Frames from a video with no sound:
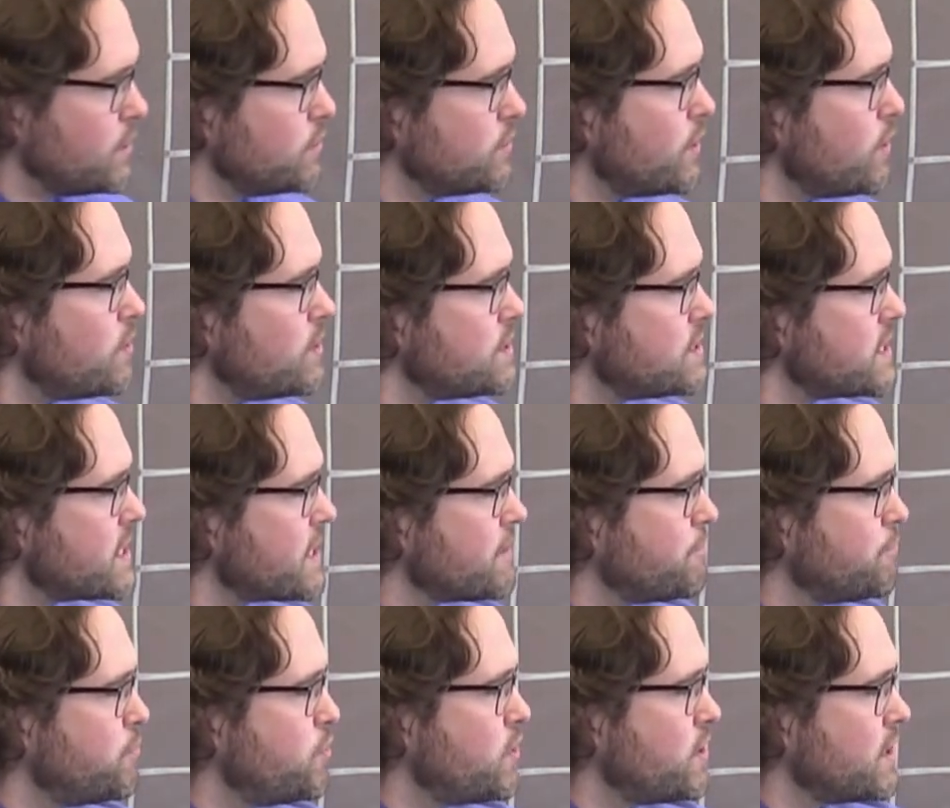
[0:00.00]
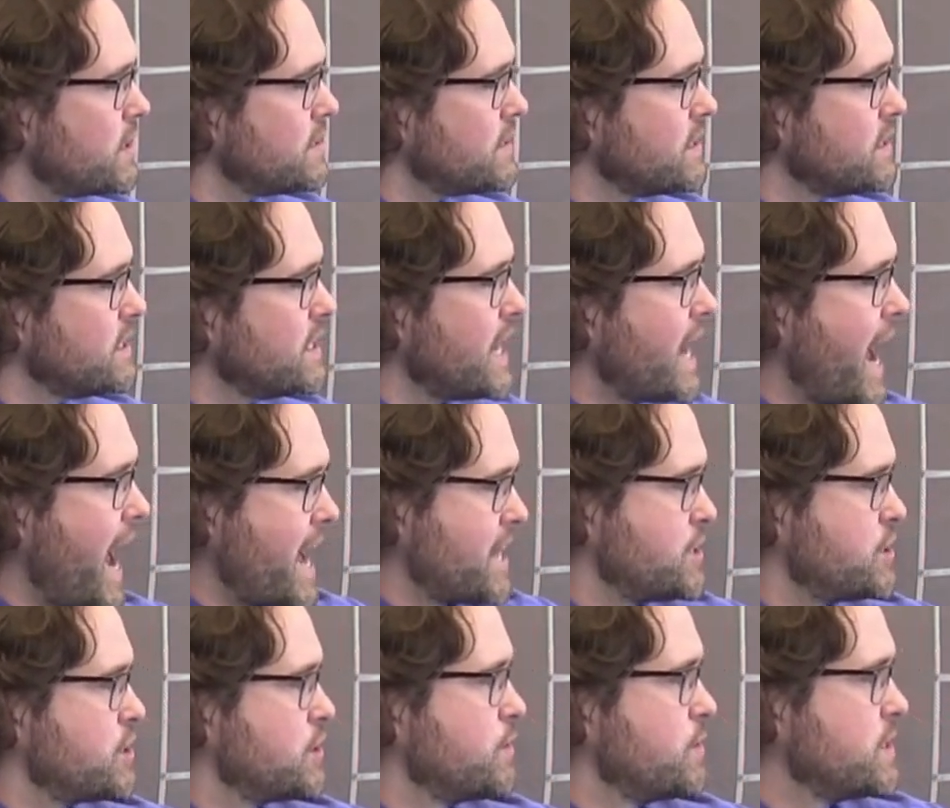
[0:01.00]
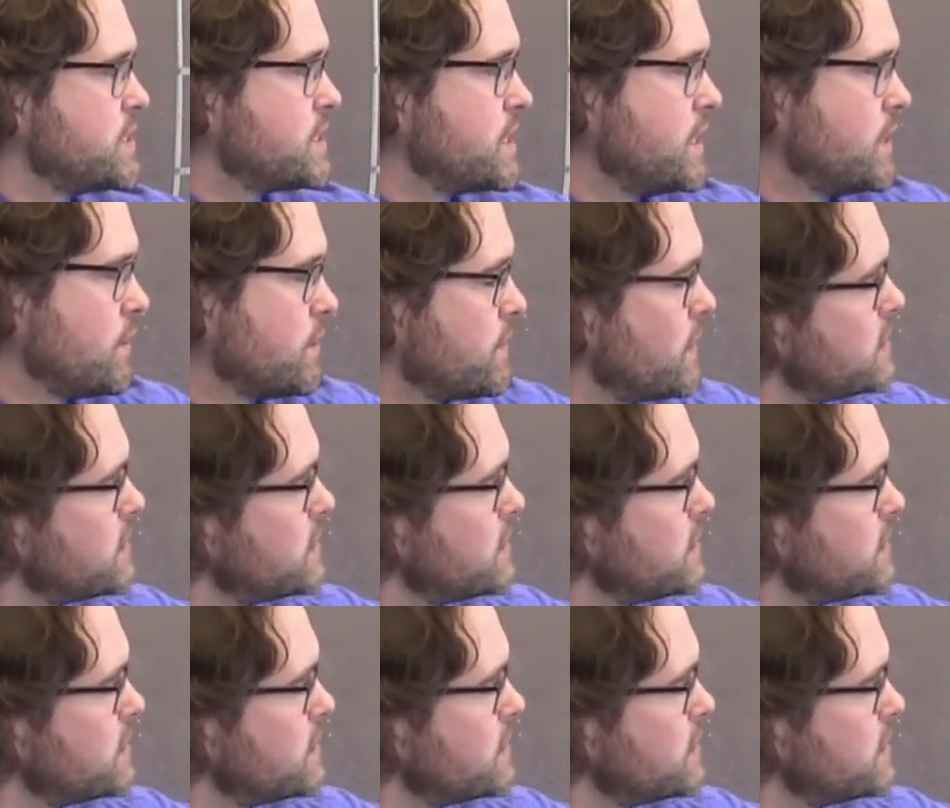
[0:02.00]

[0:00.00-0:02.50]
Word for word: You'll notice that I've put a little asterisk here.